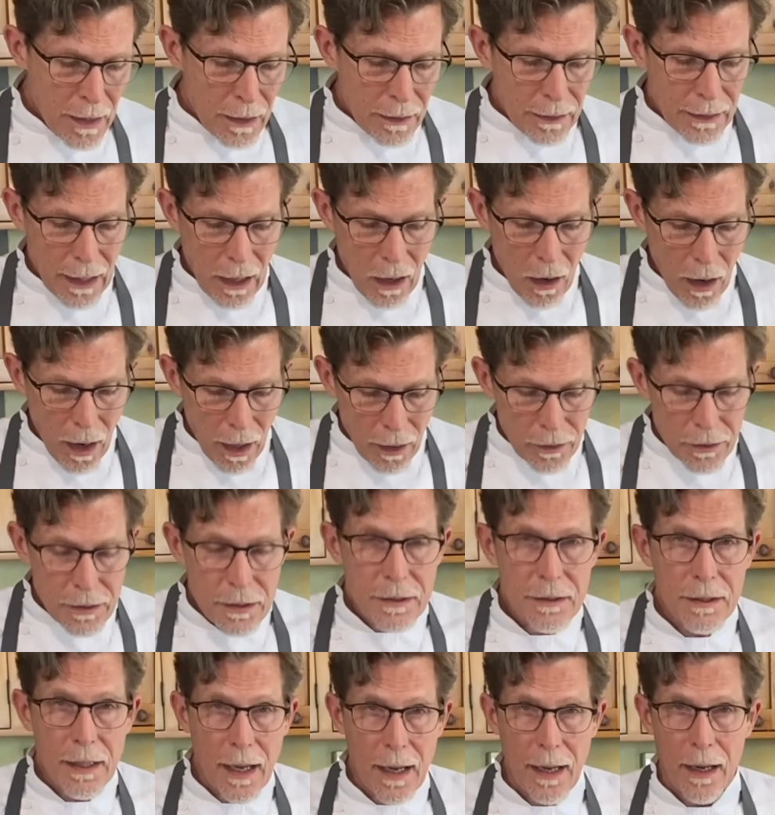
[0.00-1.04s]
Now, I'll
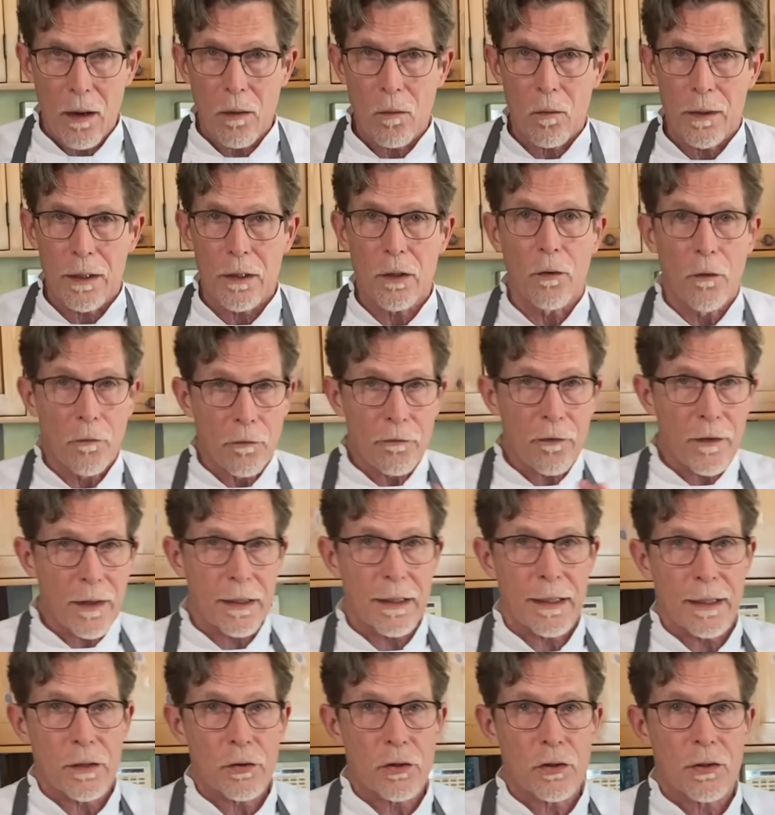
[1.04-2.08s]
say when you
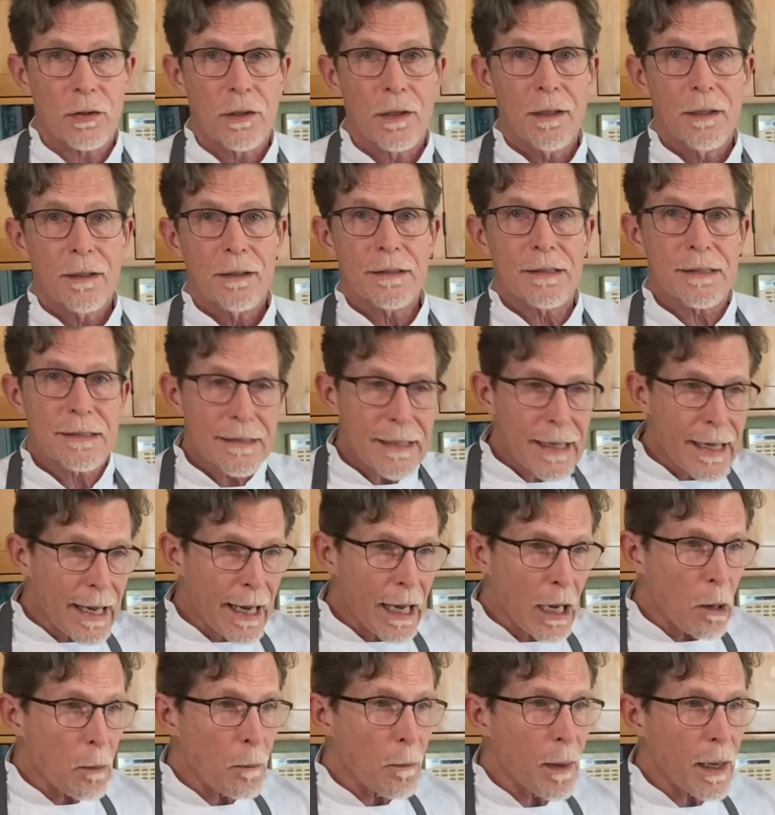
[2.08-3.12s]
finish
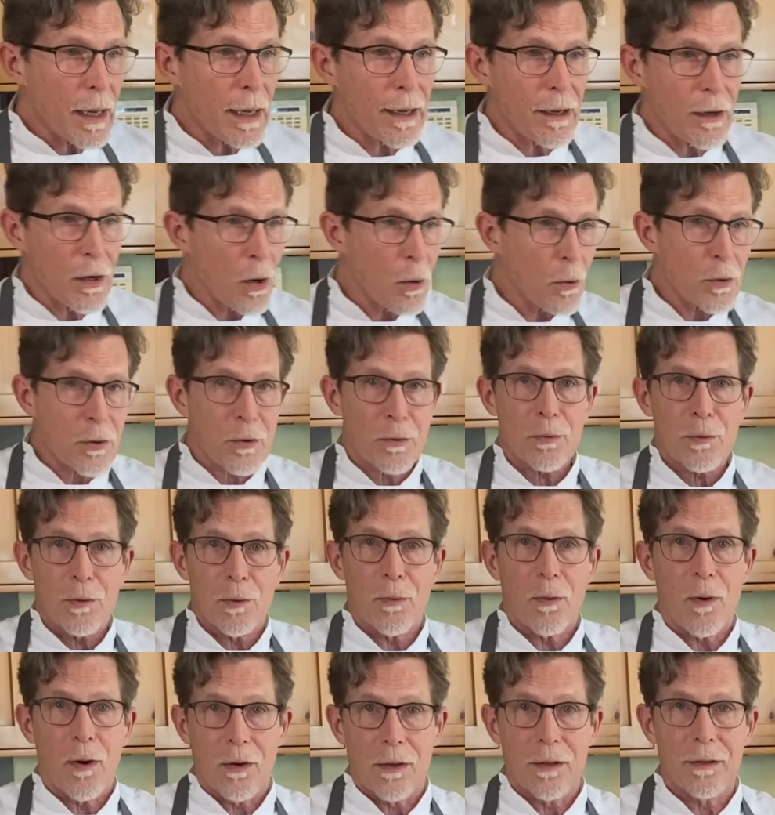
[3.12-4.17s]
seeing me go through
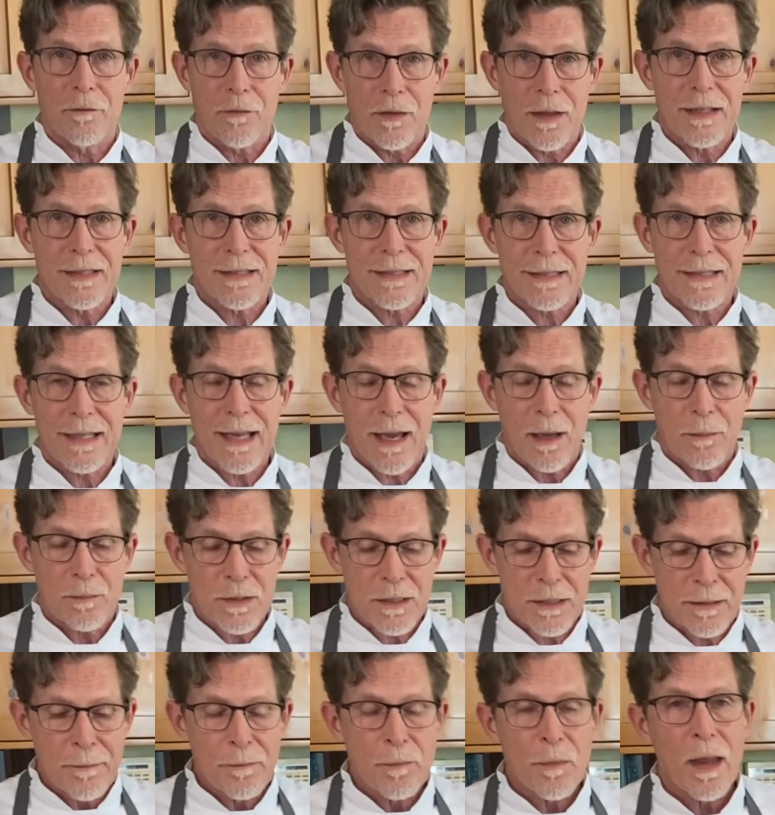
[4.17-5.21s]
all of these
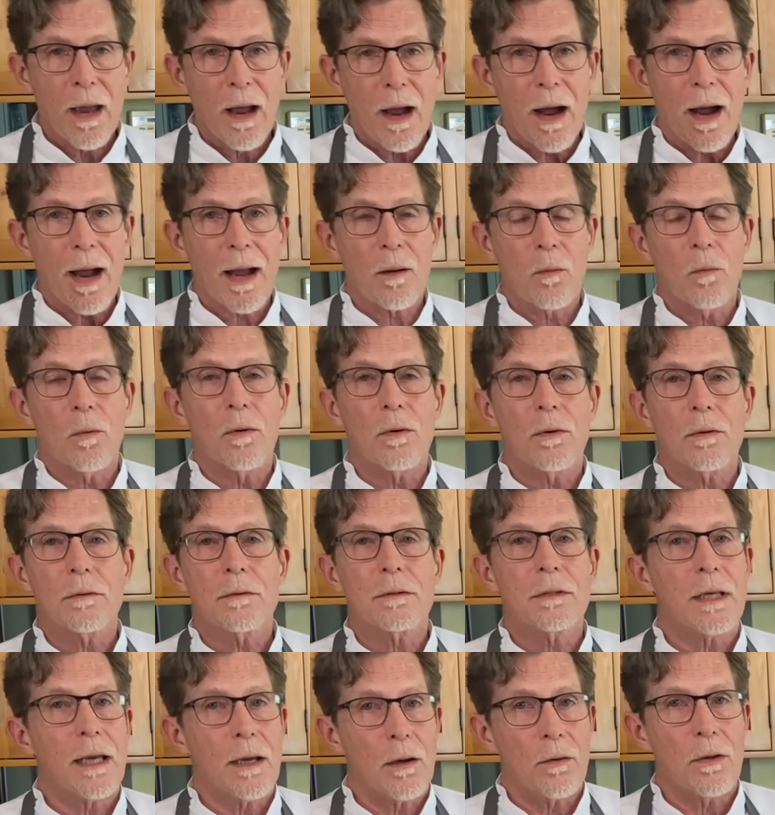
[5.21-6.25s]
steps, I will
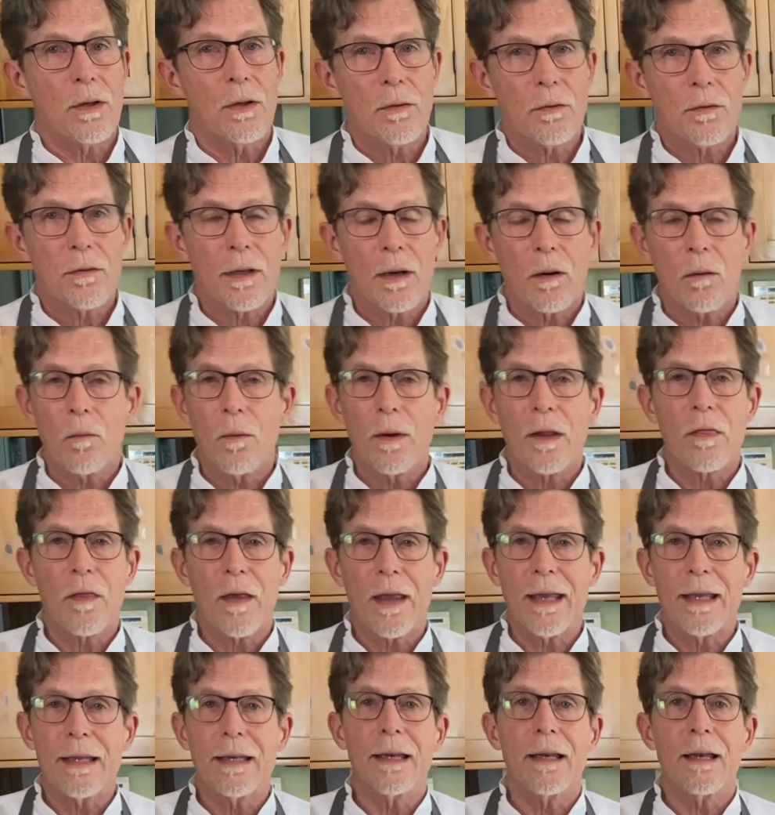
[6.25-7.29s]
tell you that
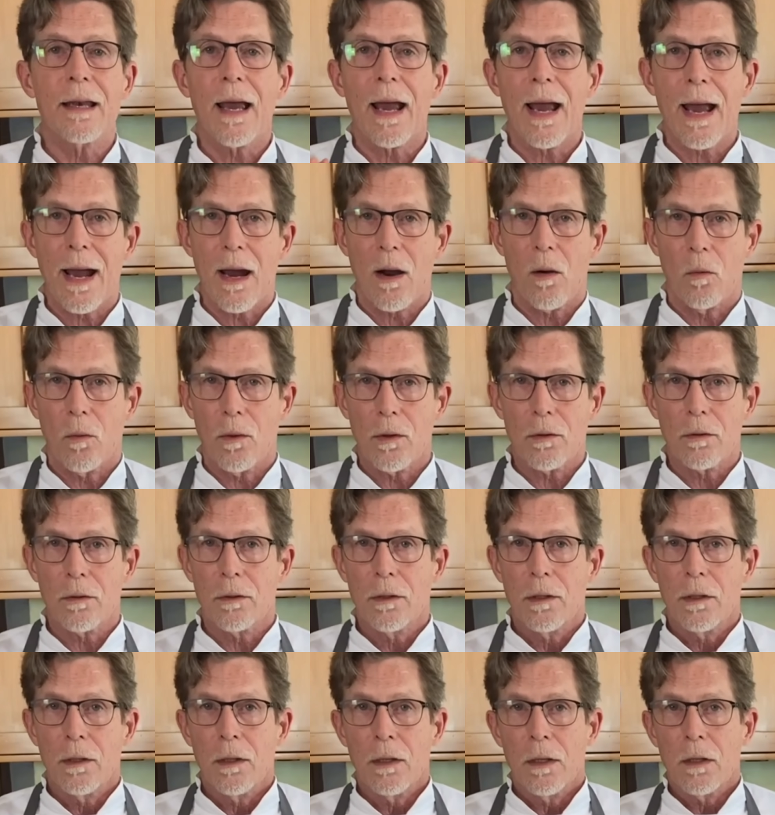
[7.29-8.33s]
within an hour,
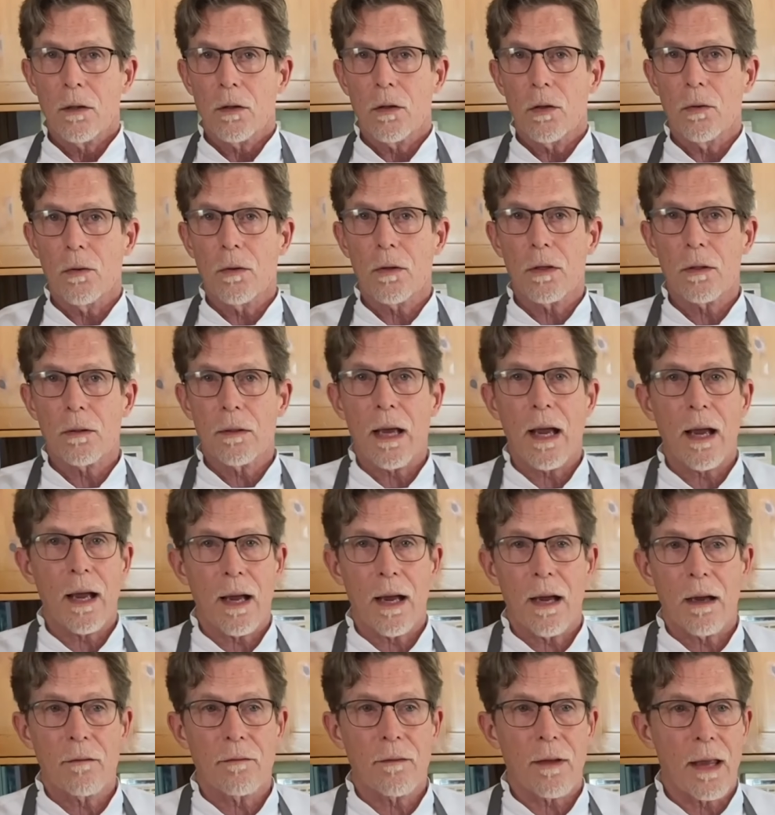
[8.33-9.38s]
you could
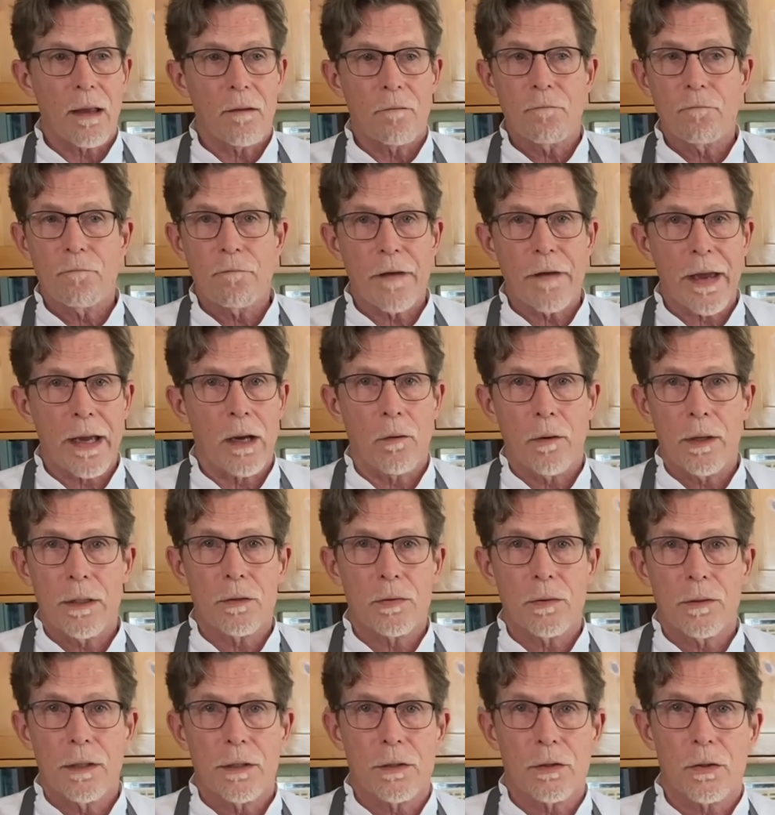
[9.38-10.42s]
have a very
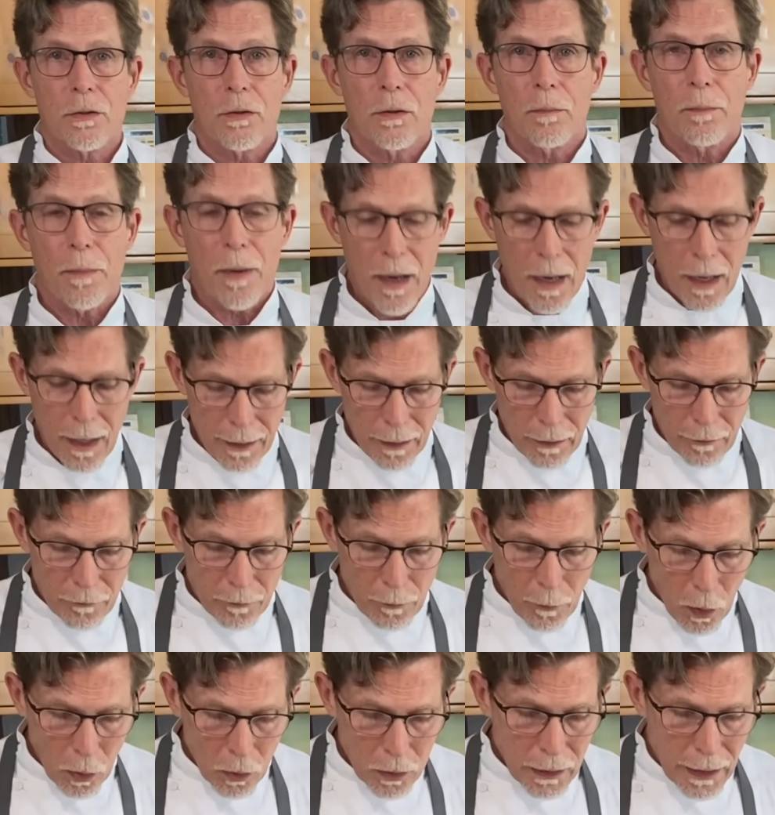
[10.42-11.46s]
traditional pot of
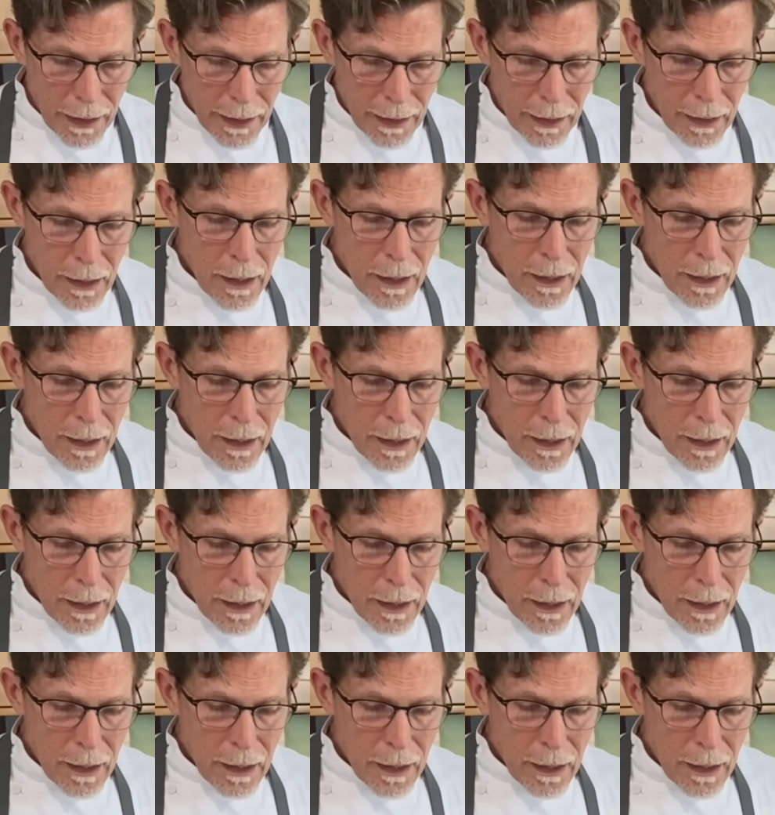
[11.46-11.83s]
mole